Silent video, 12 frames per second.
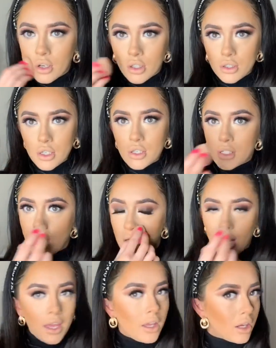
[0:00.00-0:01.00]
Just
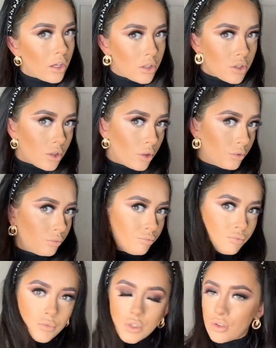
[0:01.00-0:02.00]
like so.
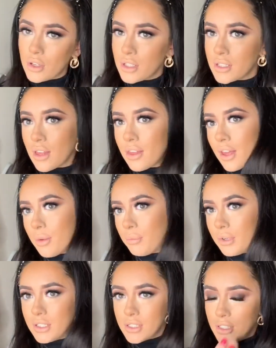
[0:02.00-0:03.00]
So that's that
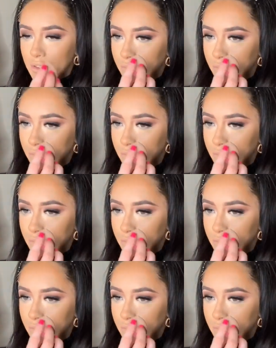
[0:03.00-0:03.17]
blended.